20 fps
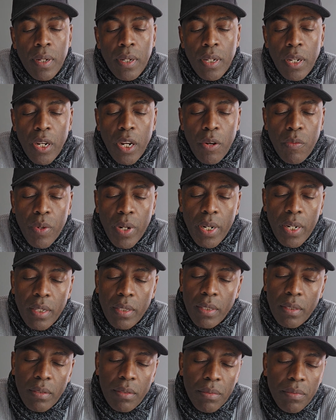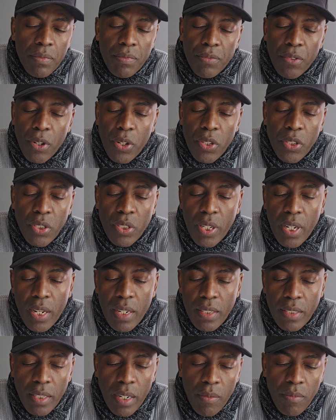You can read it 1
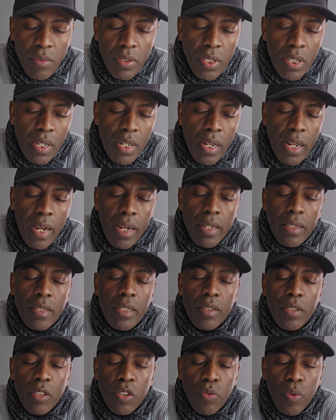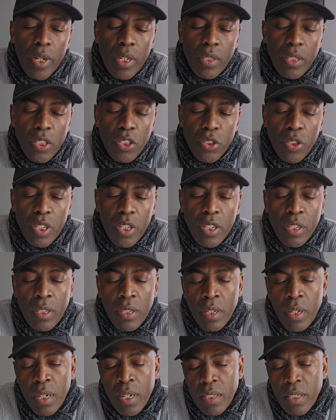Kings 17, 19 to 23,